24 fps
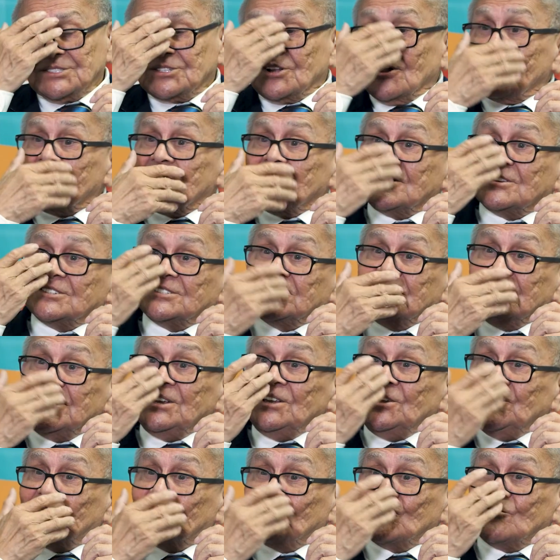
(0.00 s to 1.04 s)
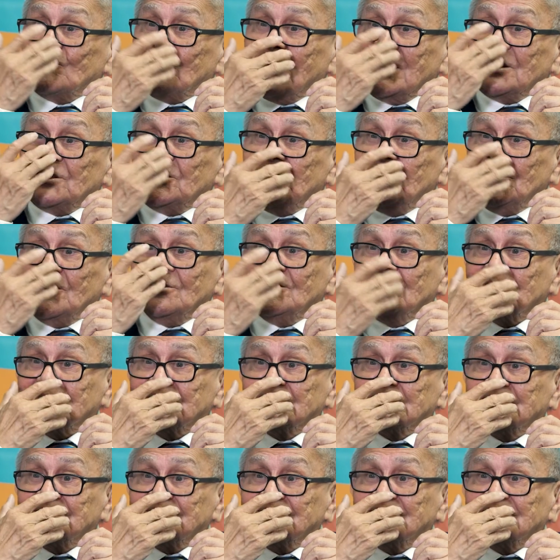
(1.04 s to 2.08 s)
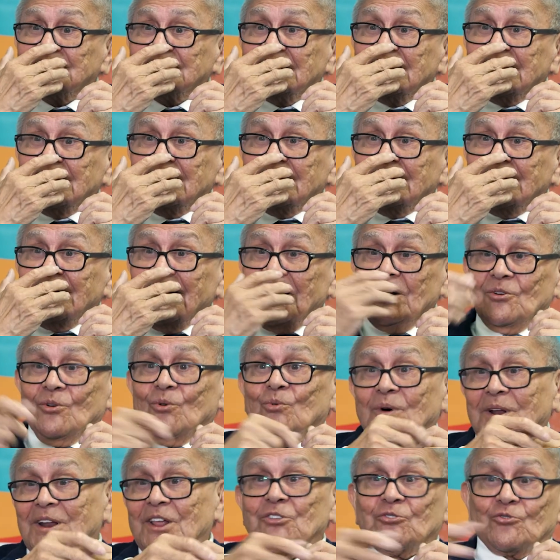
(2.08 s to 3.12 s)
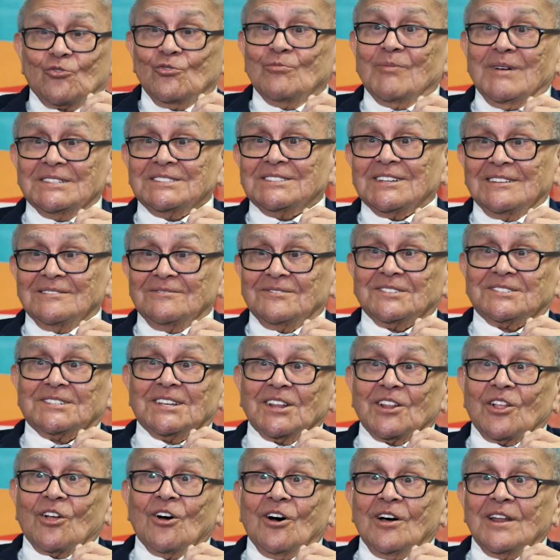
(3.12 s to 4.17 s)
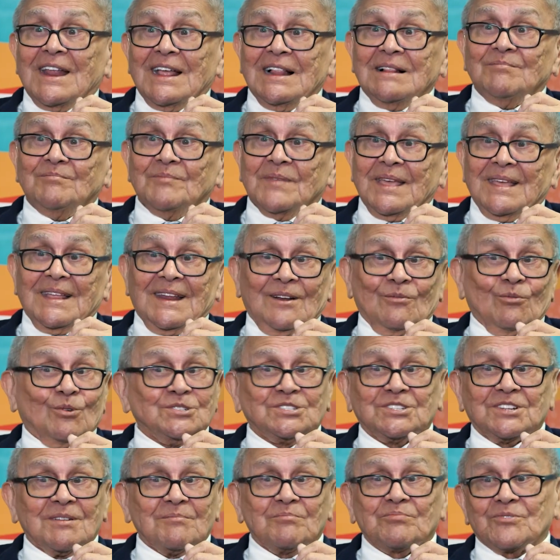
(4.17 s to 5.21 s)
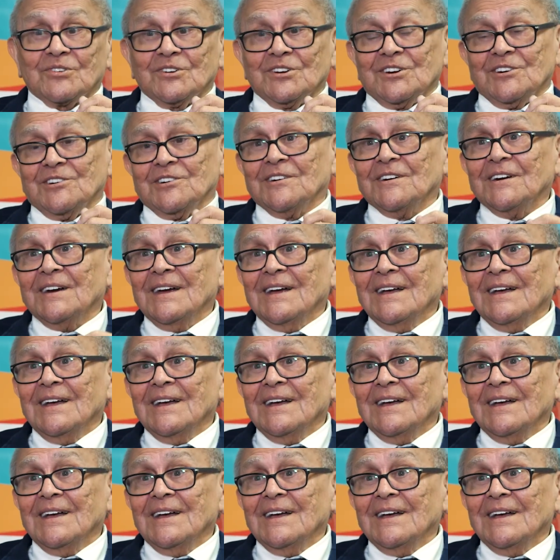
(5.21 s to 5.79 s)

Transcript: started to see through my tears. I know when I threw myself, I said, "God help me," and it wasn't a prayer,